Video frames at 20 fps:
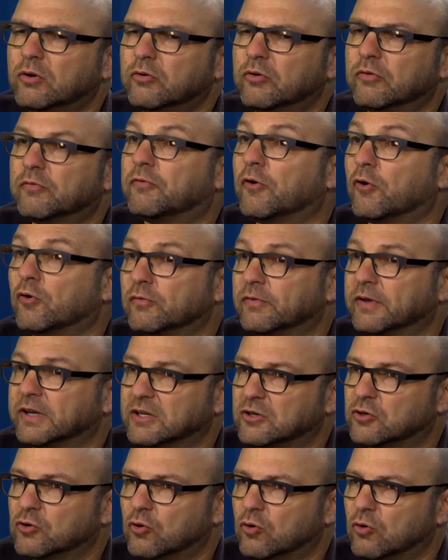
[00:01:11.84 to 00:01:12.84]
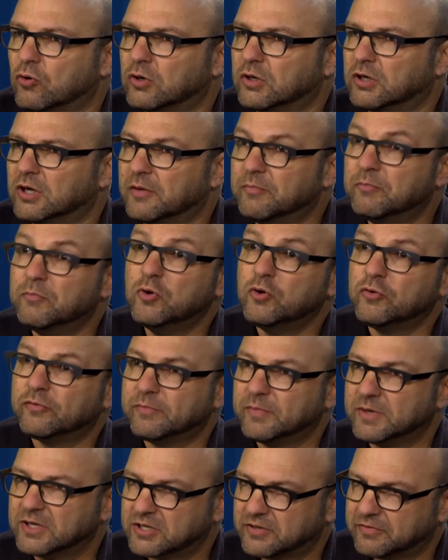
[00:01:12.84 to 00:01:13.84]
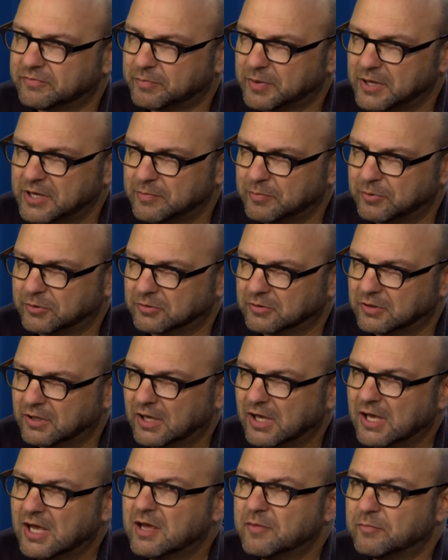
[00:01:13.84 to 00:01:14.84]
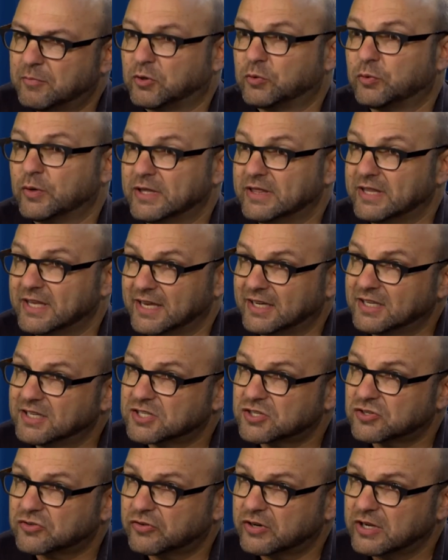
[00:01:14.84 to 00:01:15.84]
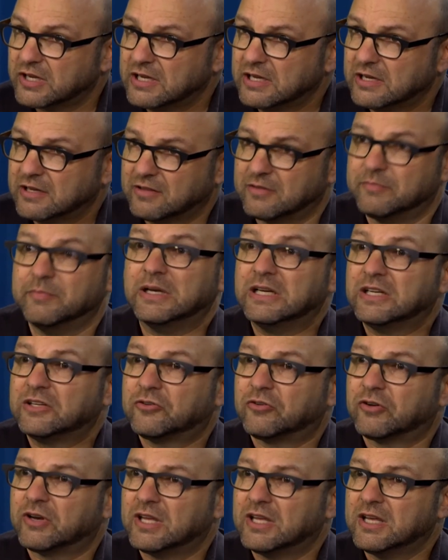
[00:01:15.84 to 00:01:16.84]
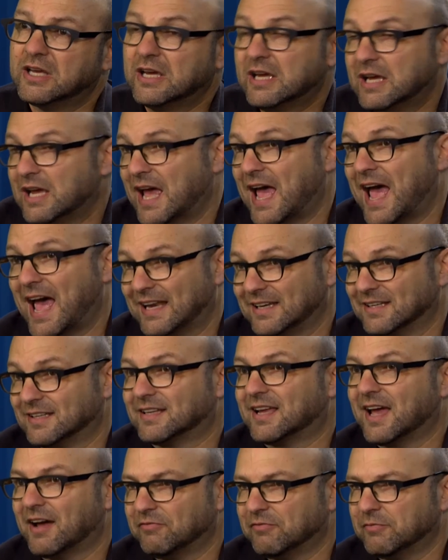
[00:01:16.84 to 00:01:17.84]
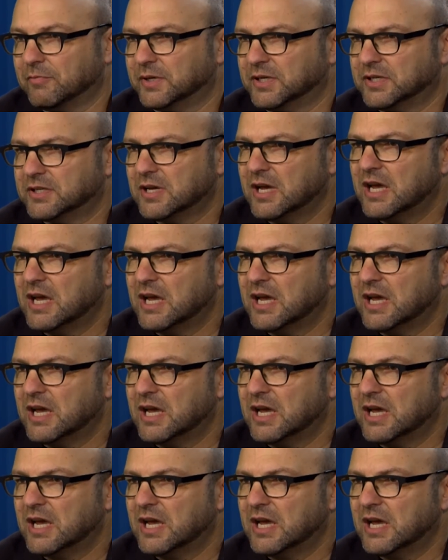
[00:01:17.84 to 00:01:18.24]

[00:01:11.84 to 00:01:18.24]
a revolving door, a movement of people between the industry, the military, and government.